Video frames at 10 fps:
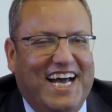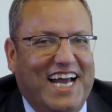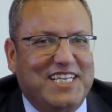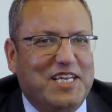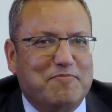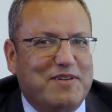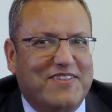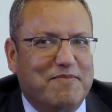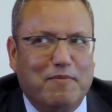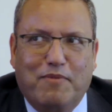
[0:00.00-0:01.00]
I didn't meet
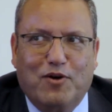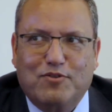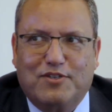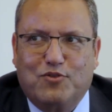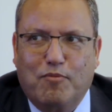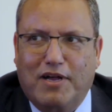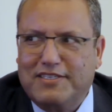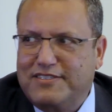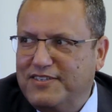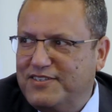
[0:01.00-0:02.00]
them about 2
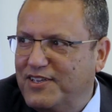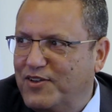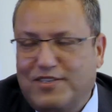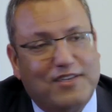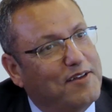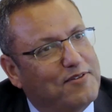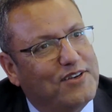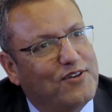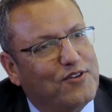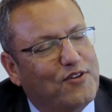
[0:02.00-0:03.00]
months. It's a
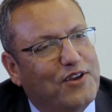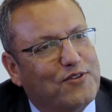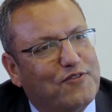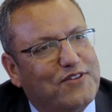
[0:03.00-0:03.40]
lot of